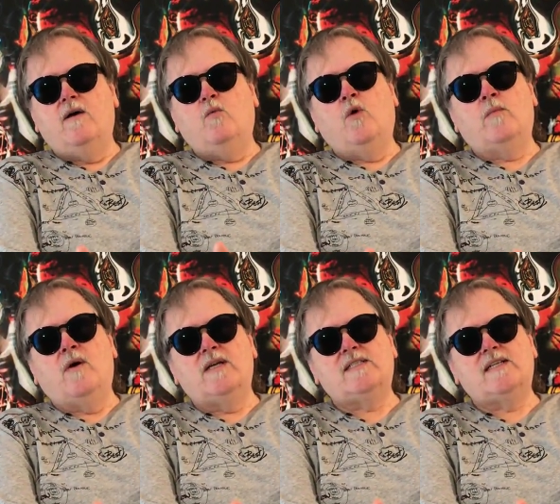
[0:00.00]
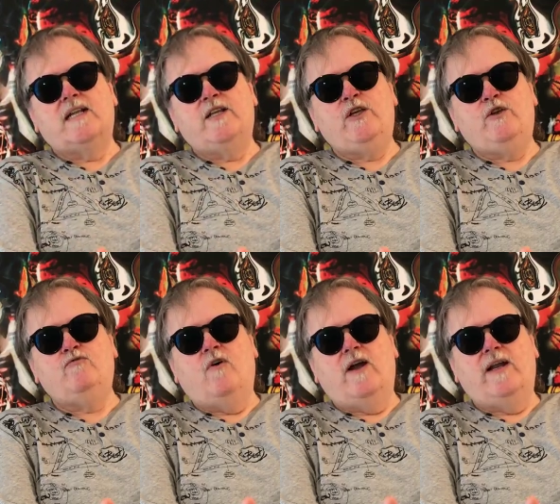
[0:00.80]
what am I selling you
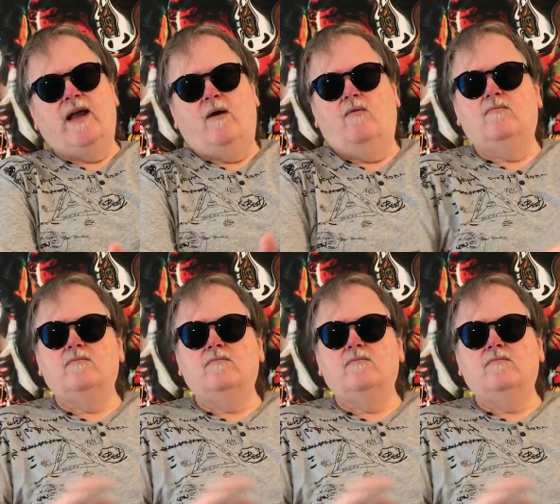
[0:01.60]
right now?